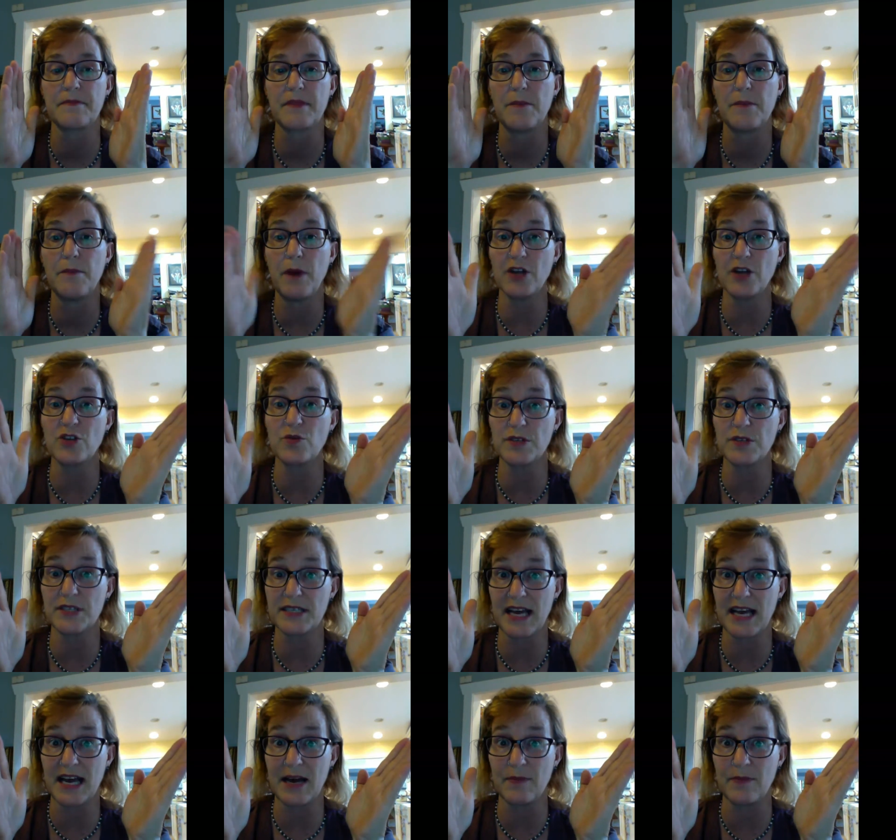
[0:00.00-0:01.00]
modules
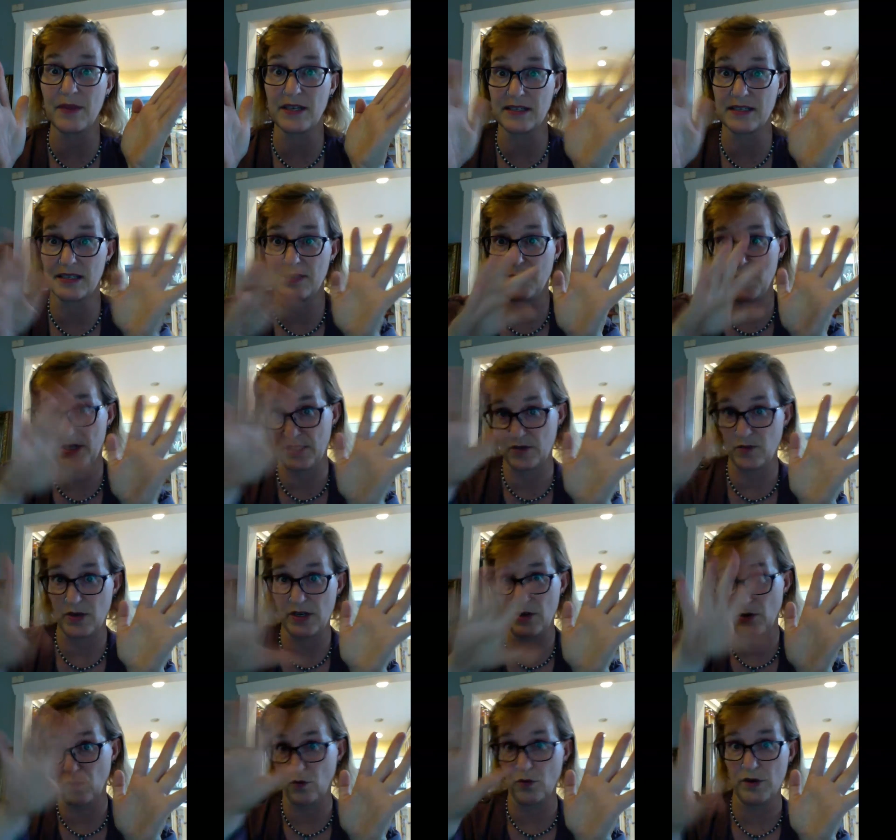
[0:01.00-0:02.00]
tab. That's the best way
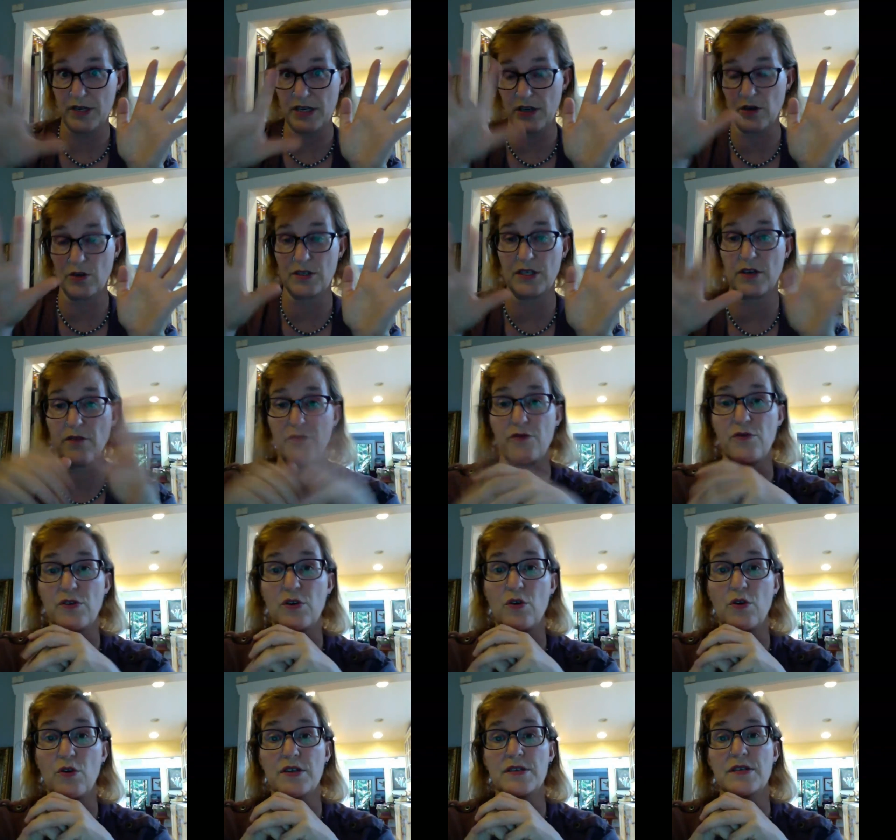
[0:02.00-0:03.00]
to orient yourself through the
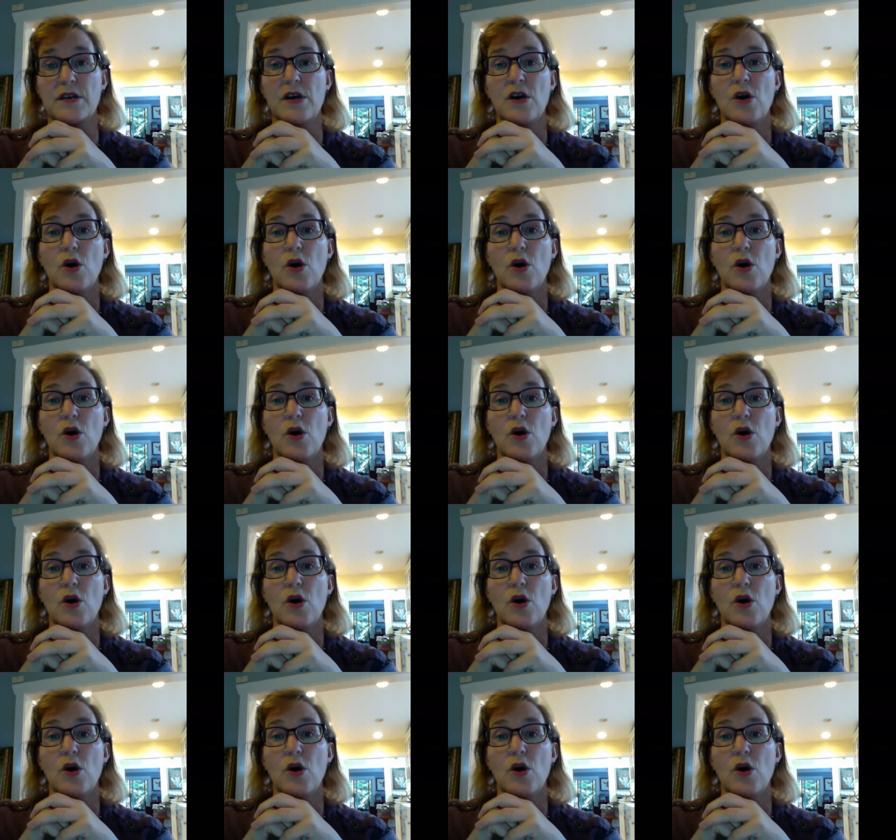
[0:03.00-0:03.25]
course.